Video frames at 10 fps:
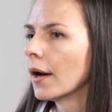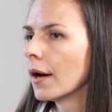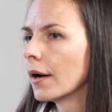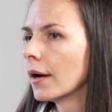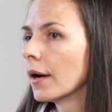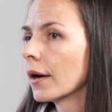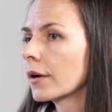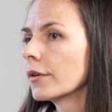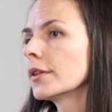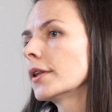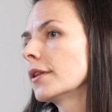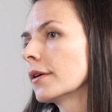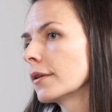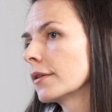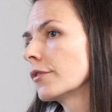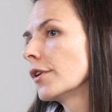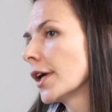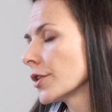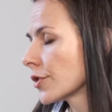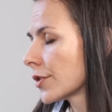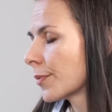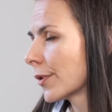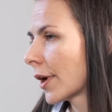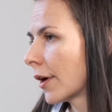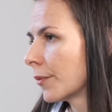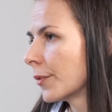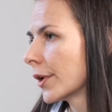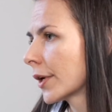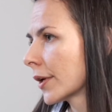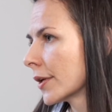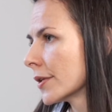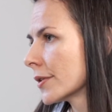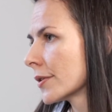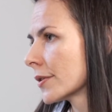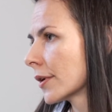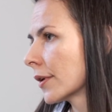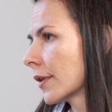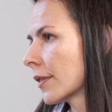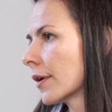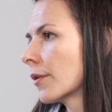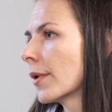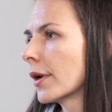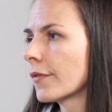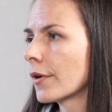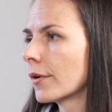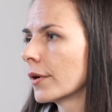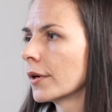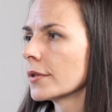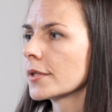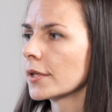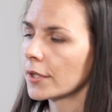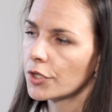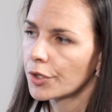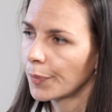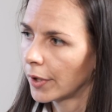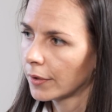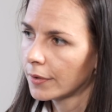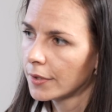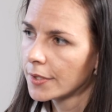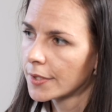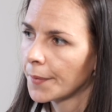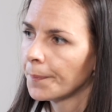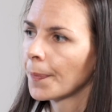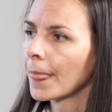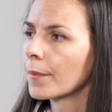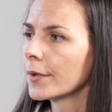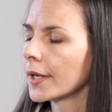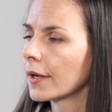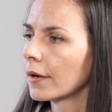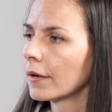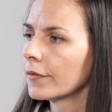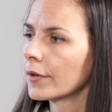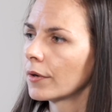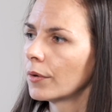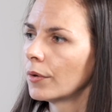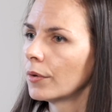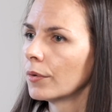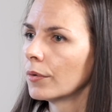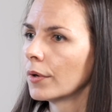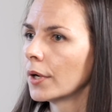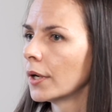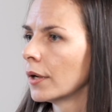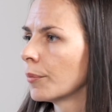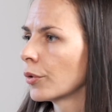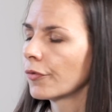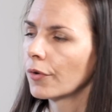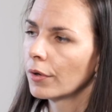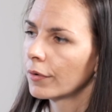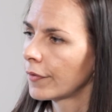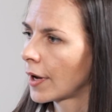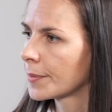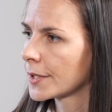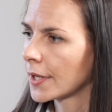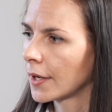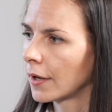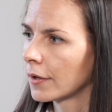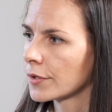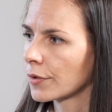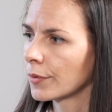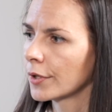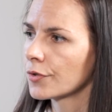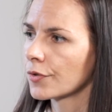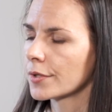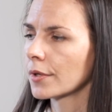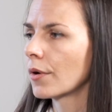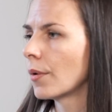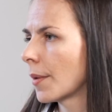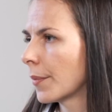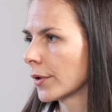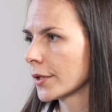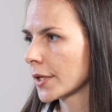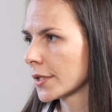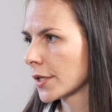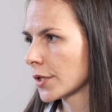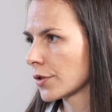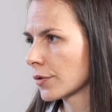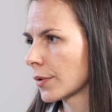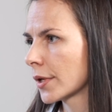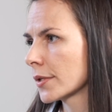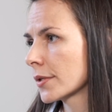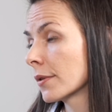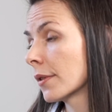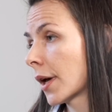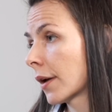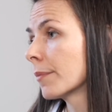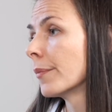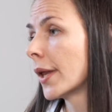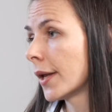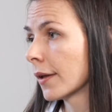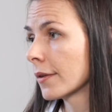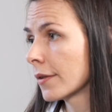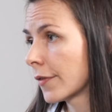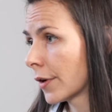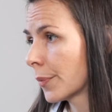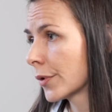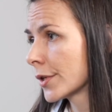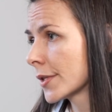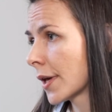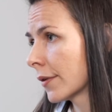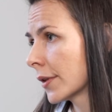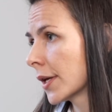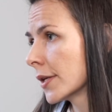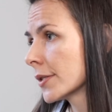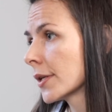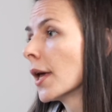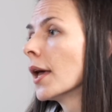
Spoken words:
Currently, the relationship with HyprChats is that they're one of our strategic partners. We take care of the whole portfolio of apps there, so they trust the whole app monetization to us, like many other developers nowadays.